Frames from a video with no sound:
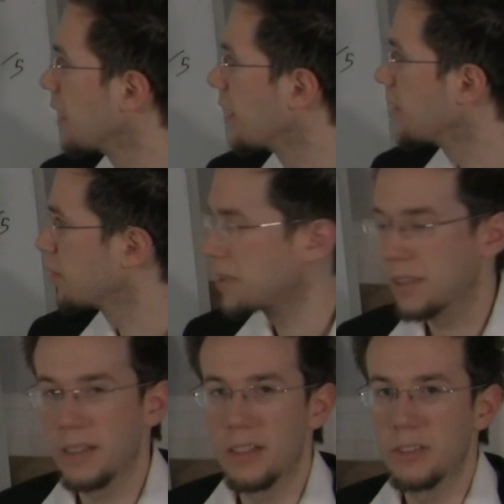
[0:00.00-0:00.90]

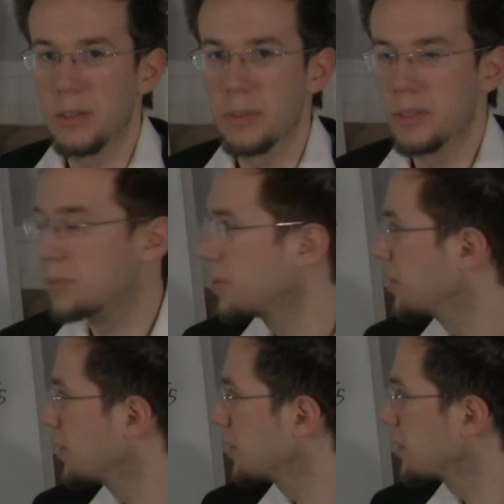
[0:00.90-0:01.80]
Voice leading should be
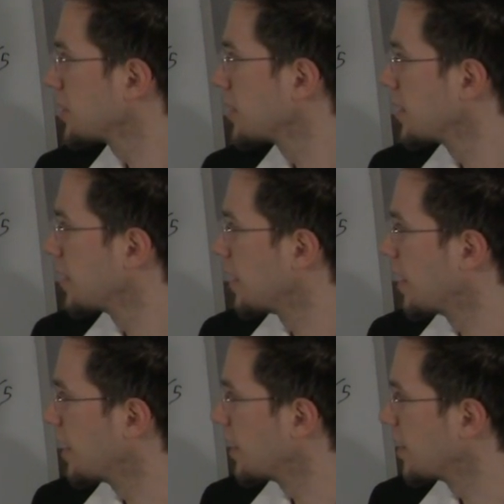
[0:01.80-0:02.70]
smooth.
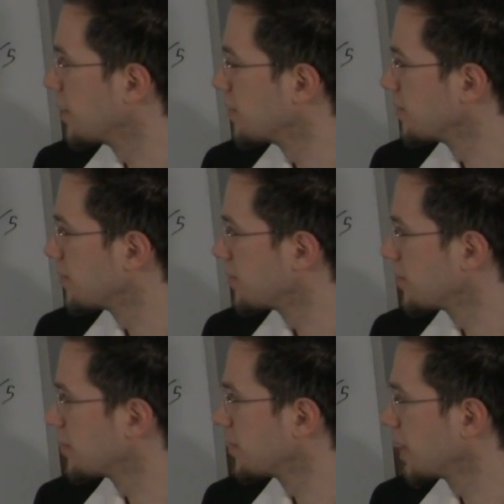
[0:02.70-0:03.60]

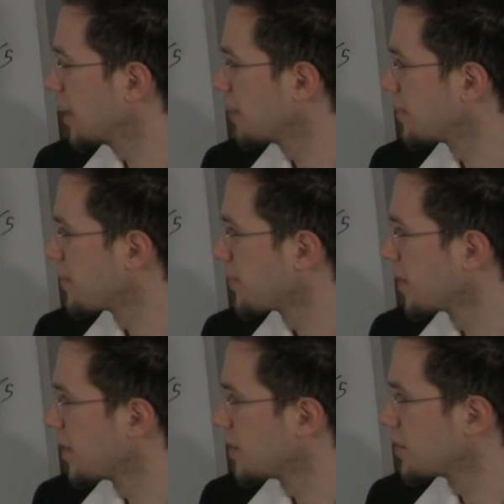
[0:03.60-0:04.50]
Yeah.
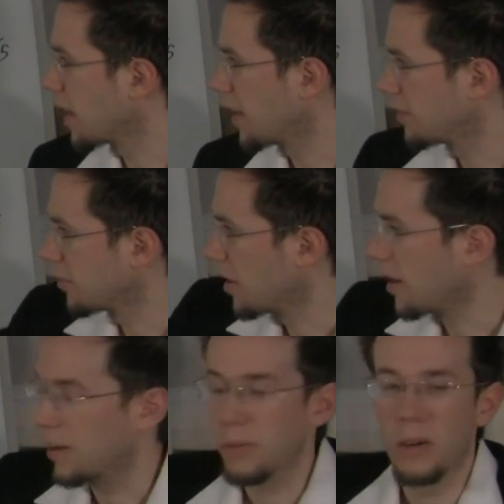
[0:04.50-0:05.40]
And
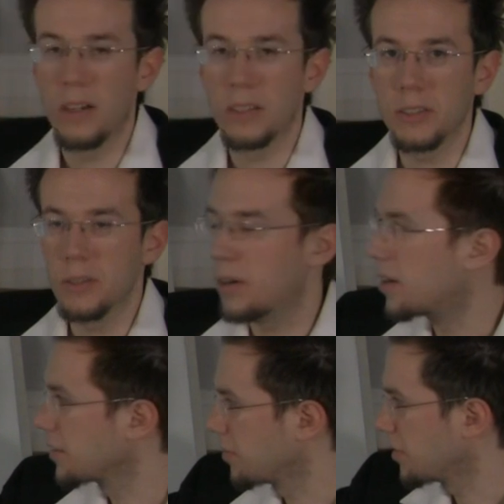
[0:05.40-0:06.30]
also
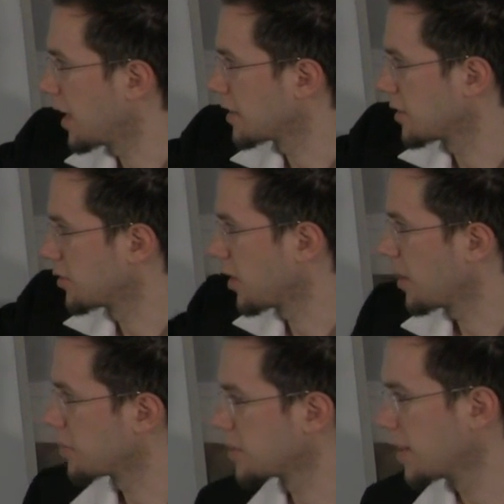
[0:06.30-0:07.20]
all the flats and
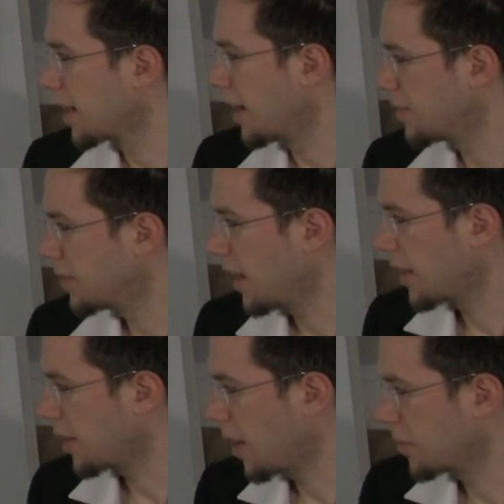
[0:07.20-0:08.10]
sharps. If you
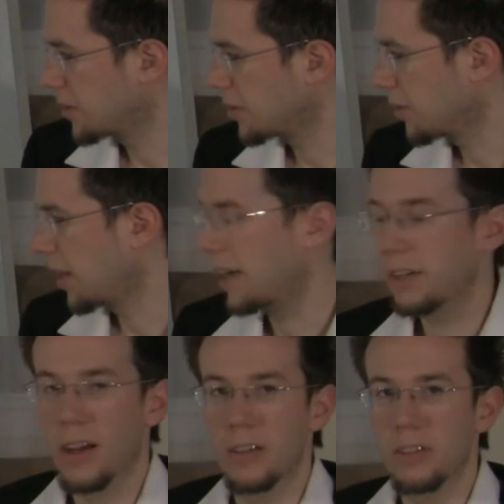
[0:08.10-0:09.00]
had a common tone
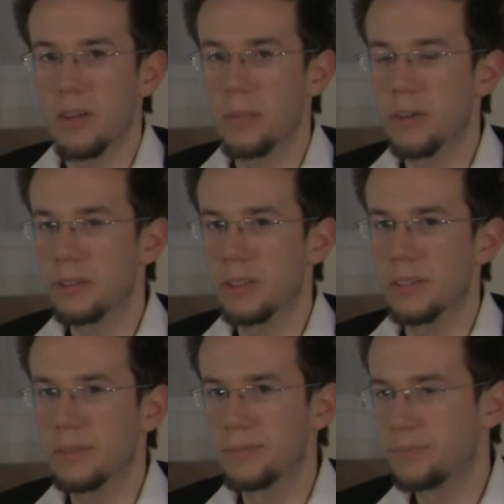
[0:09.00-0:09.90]
and contrary
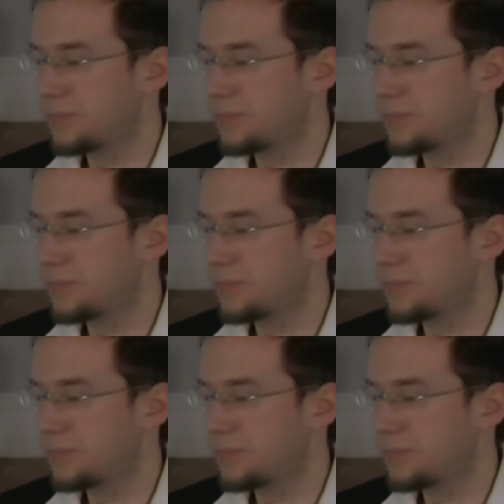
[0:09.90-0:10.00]
motion,